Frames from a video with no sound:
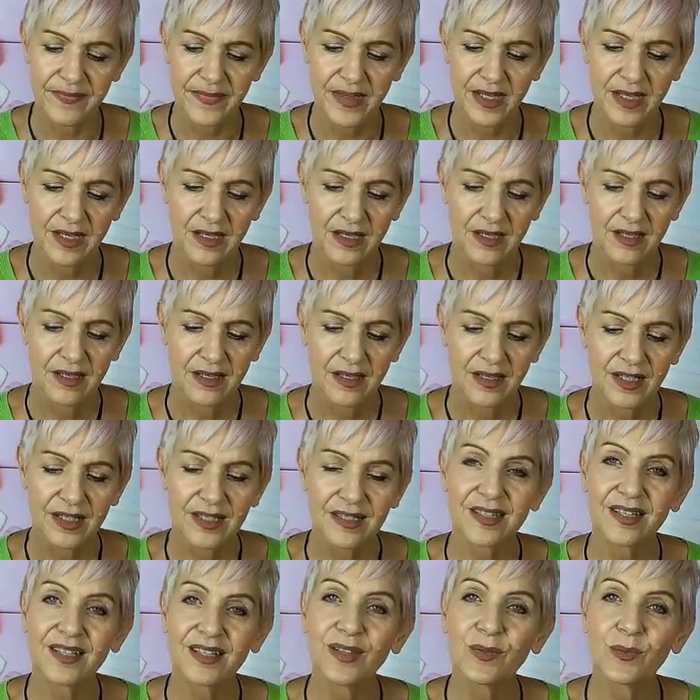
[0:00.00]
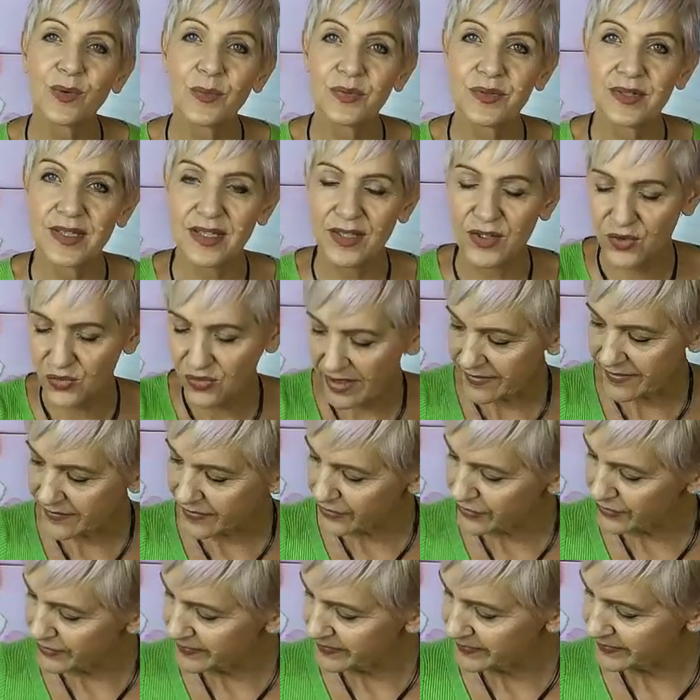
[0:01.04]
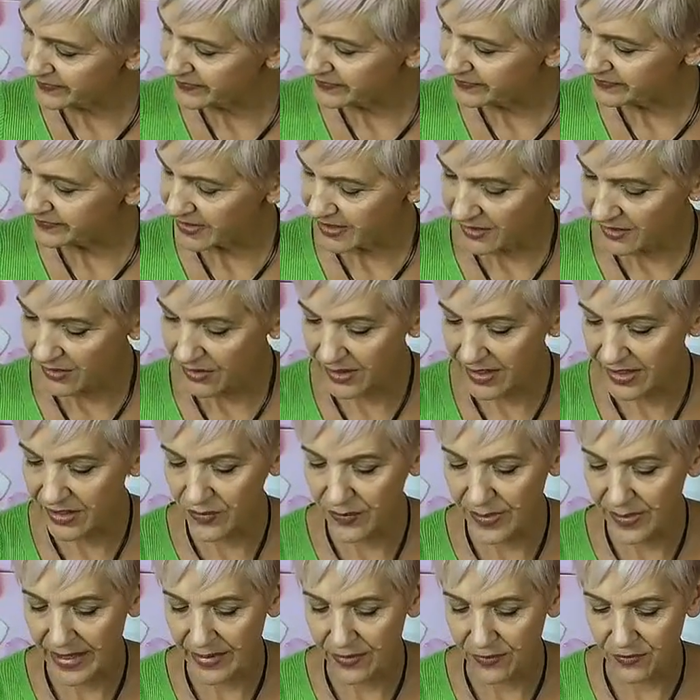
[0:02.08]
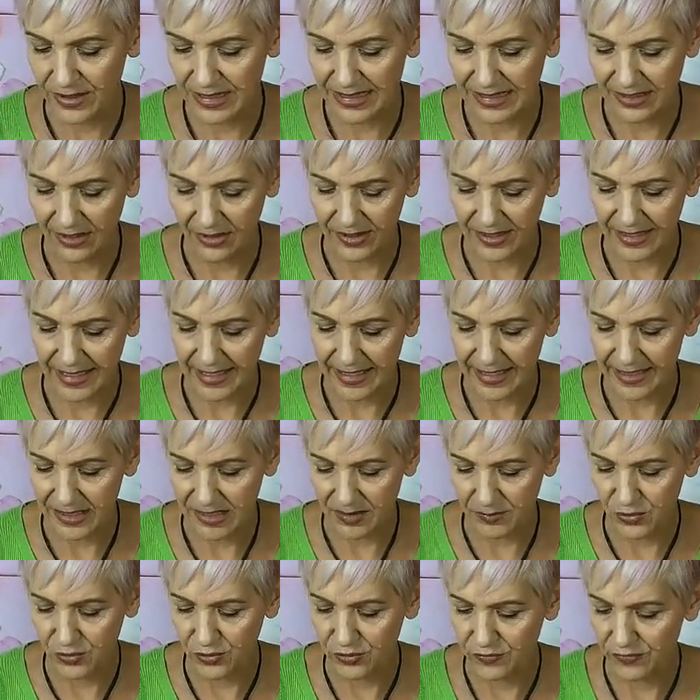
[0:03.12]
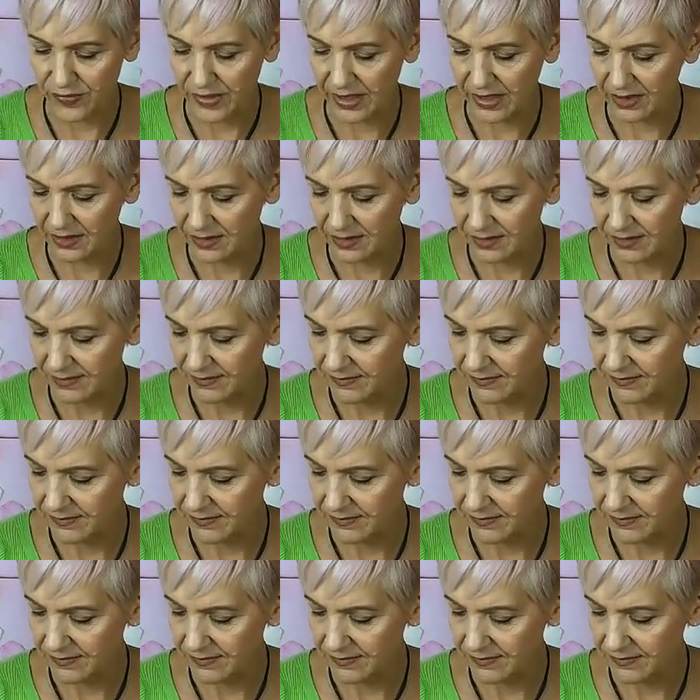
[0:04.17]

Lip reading: It can certainly represent travel. There's a lot here about relocating, moving.